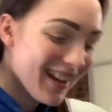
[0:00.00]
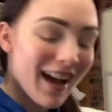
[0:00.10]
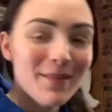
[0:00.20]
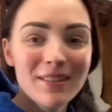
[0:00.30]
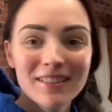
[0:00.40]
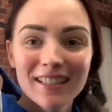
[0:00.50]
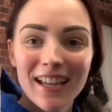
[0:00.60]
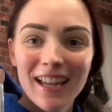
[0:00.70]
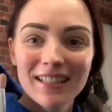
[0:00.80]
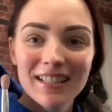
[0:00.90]
I'm using
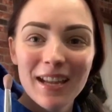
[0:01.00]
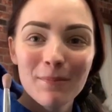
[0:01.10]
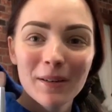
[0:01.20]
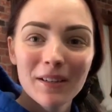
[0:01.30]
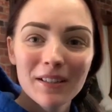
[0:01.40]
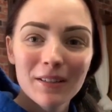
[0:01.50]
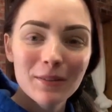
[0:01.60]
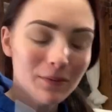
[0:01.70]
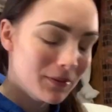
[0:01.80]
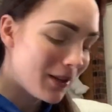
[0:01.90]
a tapered
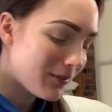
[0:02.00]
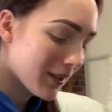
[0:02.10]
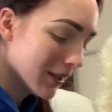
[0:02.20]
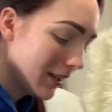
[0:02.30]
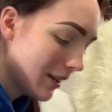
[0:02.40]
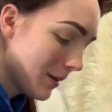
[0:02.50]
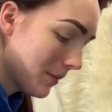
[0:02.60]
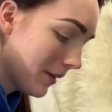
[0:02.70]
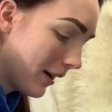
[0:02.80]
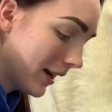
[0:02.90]
fluffy
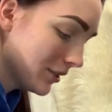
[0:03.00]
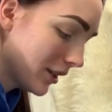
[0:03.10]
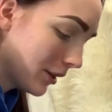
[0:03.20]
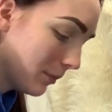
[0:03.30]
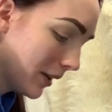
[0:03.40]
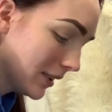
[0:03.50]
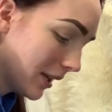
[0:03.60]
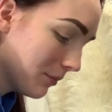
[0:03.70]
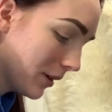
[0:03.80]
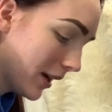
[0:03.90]
eyeshadow
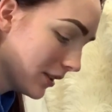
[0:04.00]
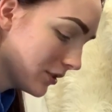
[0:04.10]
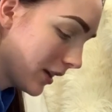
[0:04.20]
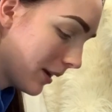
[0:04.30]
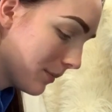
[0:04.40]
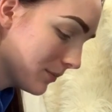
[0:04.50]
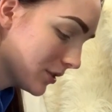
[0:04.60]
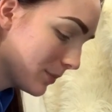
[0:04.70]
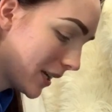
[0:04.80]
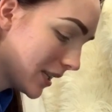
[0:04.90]
blending brush, and I'm
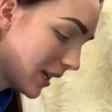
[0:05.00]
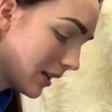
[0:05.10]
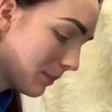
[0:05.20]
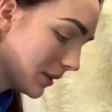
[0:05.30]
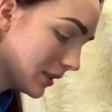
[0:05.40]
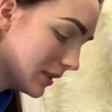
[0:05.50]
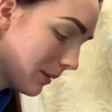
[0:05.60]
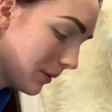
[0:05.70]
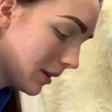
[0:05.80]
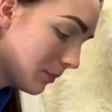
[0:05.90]
just picking that up on the
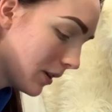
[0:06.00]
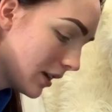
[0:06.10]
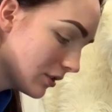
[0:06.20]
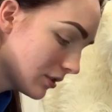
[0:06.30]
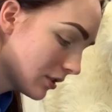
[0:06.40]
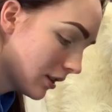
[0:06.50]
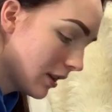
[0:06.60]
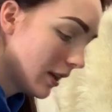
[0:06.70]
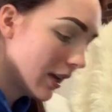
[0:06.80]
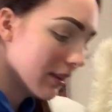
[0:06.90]
tip of the brush,
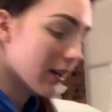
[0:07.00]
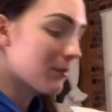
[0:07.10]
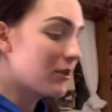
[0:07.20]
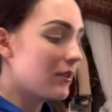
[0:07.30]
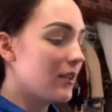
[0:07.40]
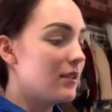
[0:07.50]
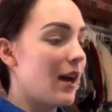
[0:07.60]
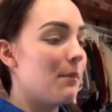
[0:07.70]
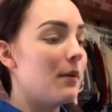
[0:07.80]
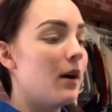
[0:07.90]
and then I'm just going to
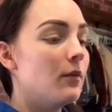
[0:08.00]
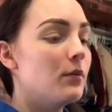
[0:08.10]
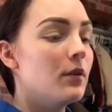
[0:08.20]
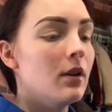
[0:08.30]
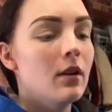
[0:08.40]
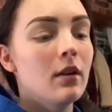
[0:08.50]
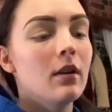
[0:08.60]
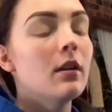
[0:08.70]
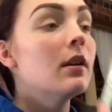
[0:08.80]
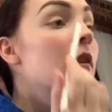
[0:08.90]
tap off
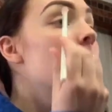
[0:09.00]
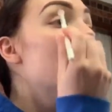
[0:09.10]
the